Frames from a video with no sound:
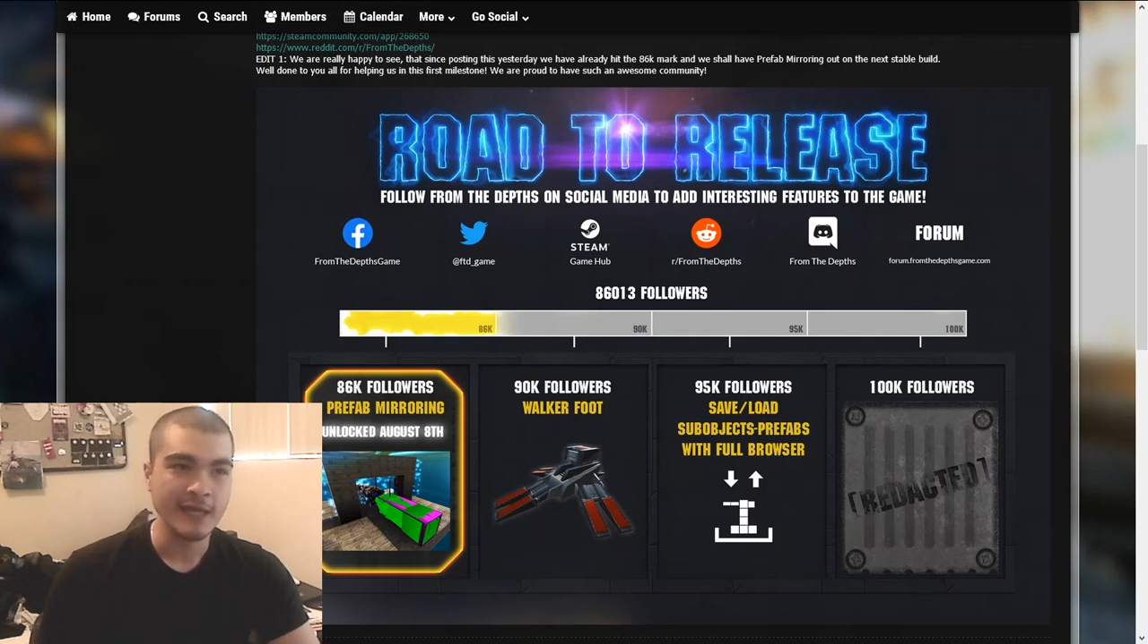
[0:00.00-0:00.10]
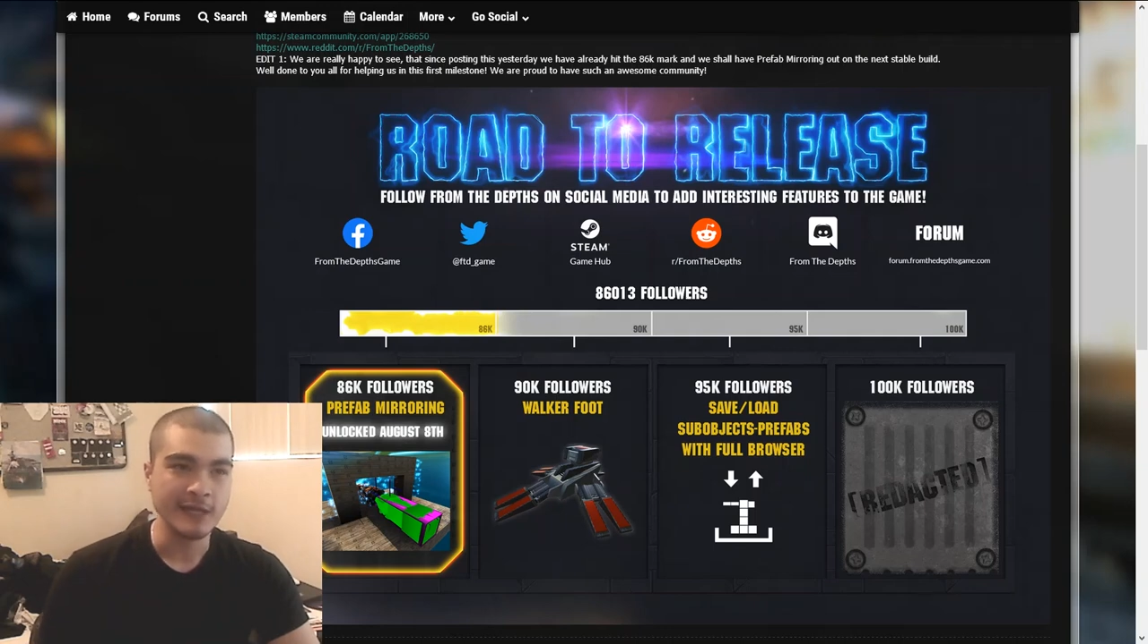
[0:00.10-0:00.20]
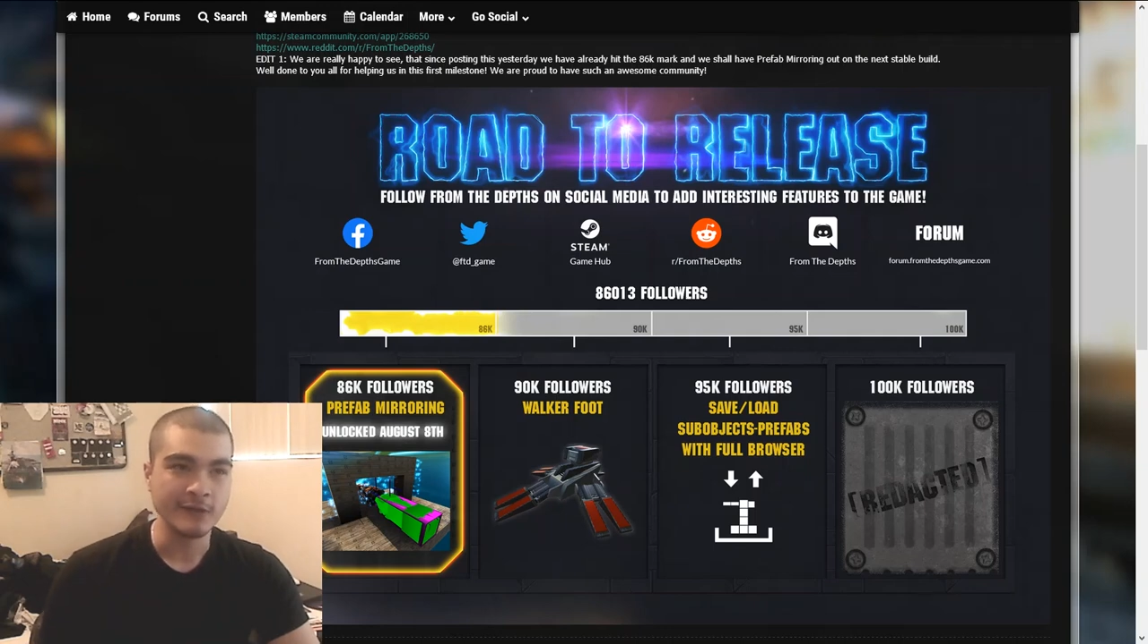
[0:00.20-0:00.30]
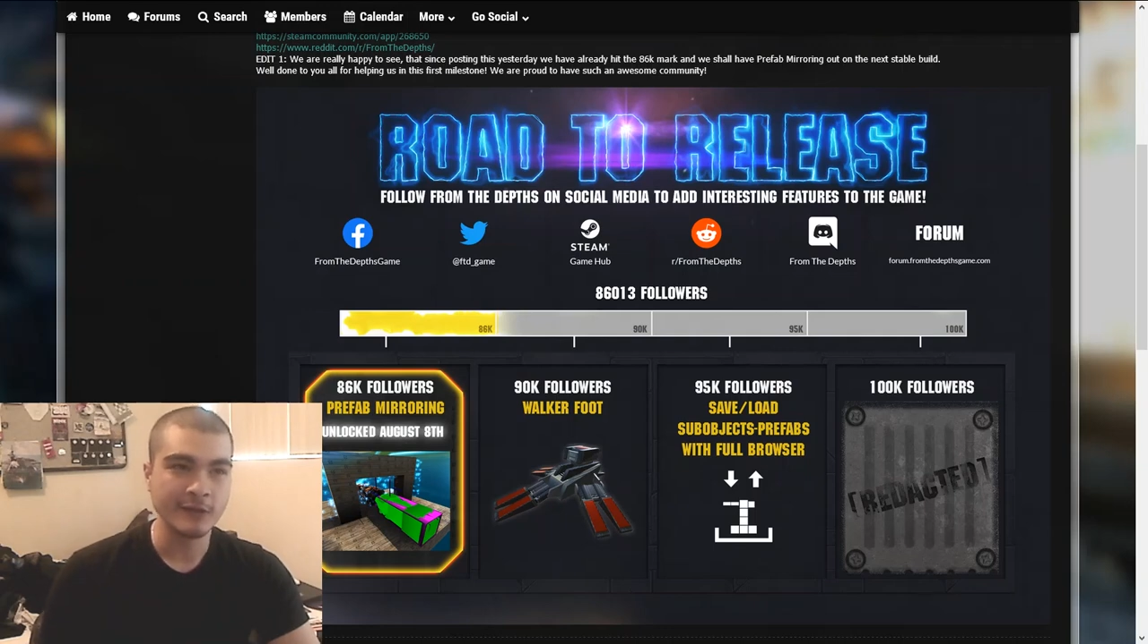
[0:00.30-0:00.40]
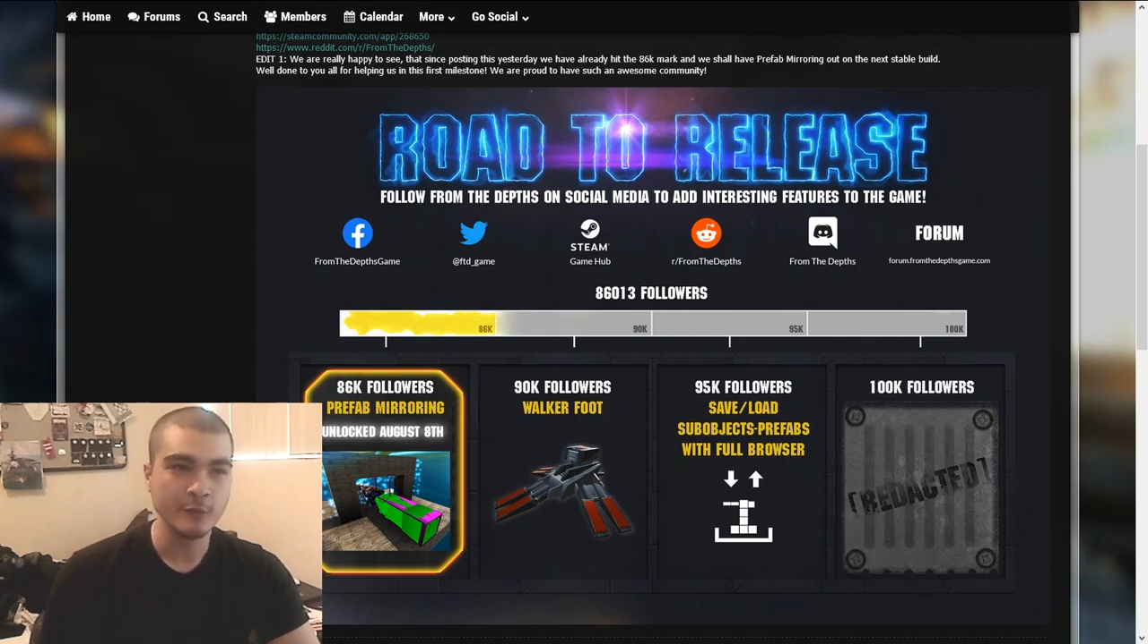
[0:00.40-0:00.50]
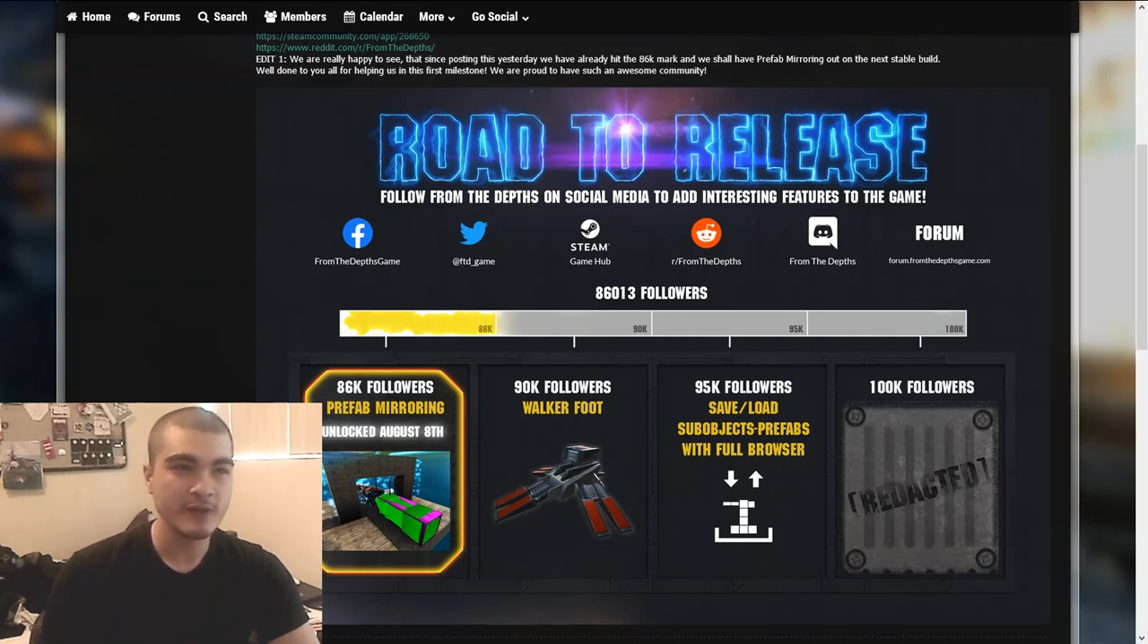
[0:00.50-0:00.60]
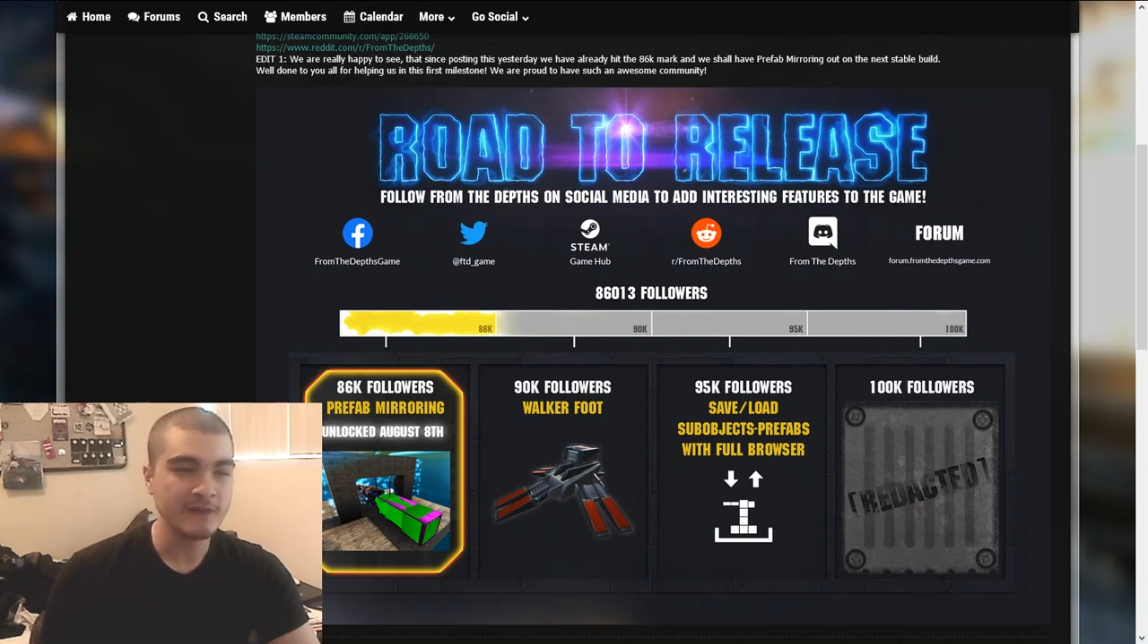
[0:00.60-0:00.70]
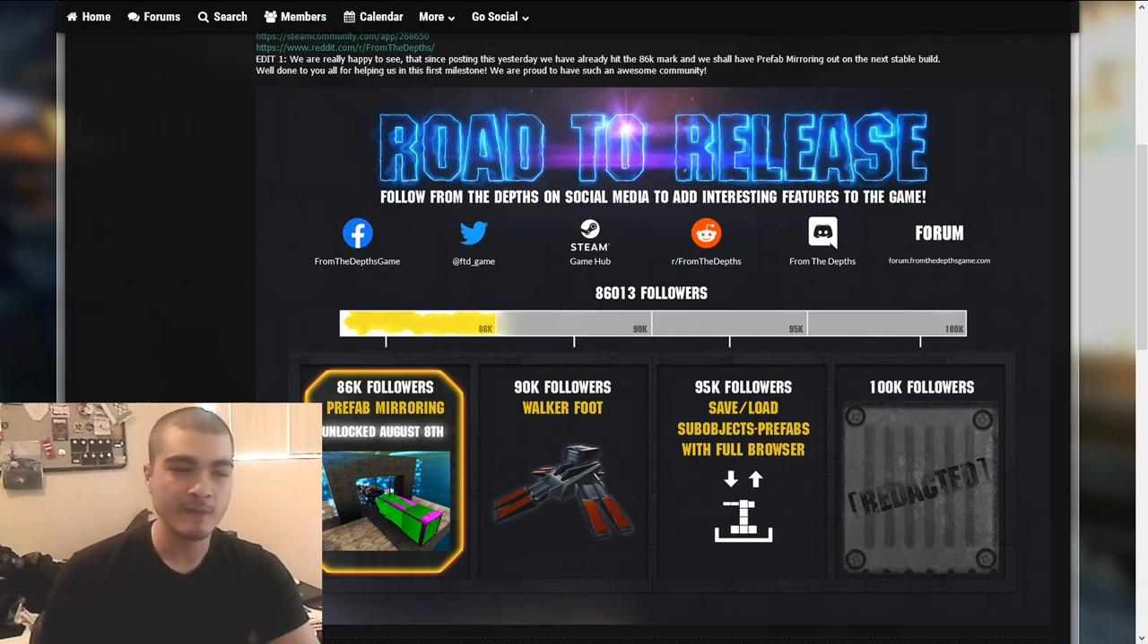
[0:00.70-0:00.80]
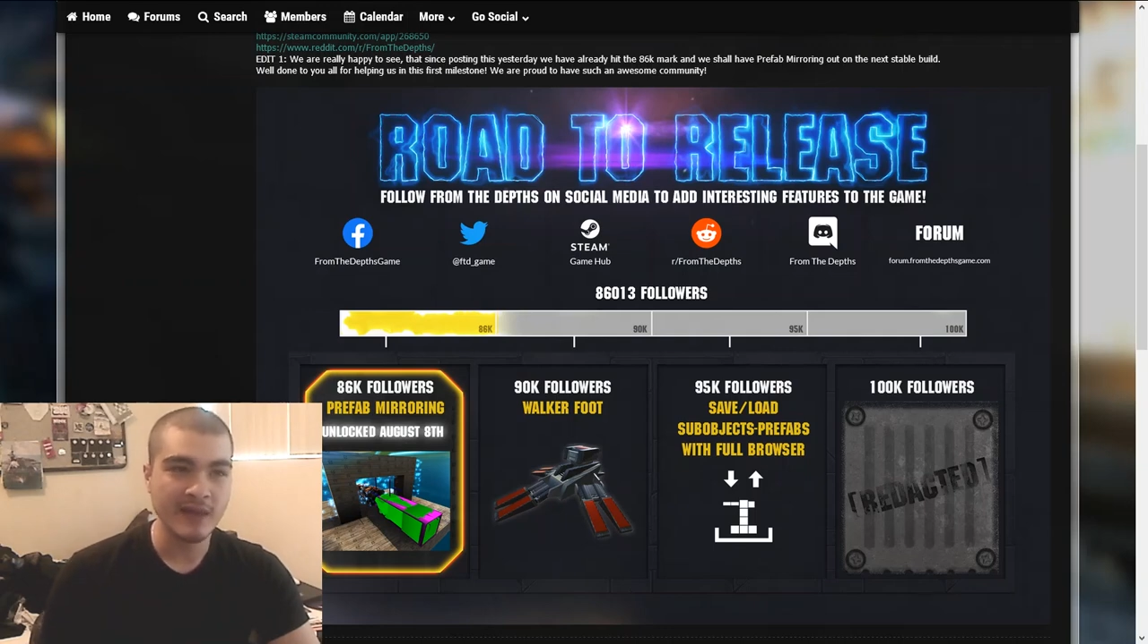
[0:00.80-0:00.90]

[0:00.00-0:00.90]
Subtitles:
including the